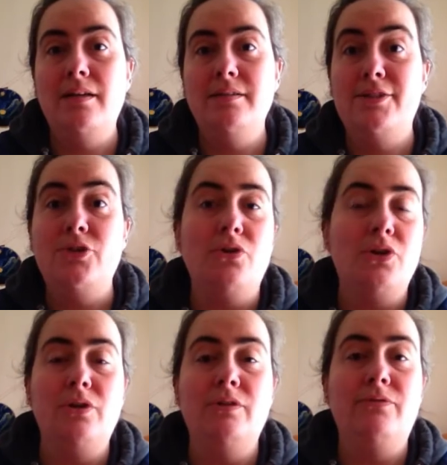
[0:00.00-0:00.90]

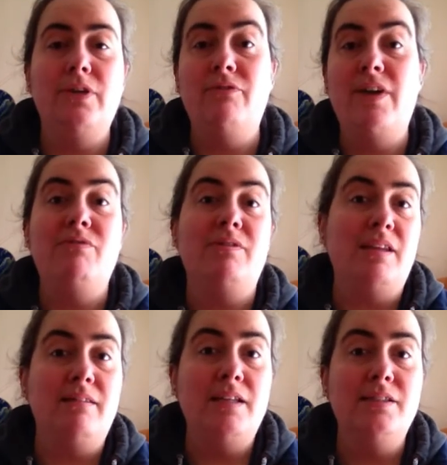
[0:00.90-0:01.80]
stock of
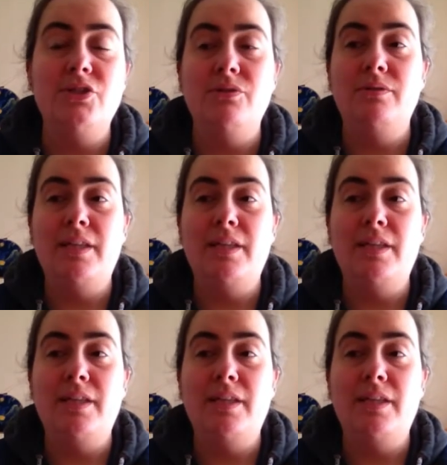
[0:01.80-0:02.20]
everything they do.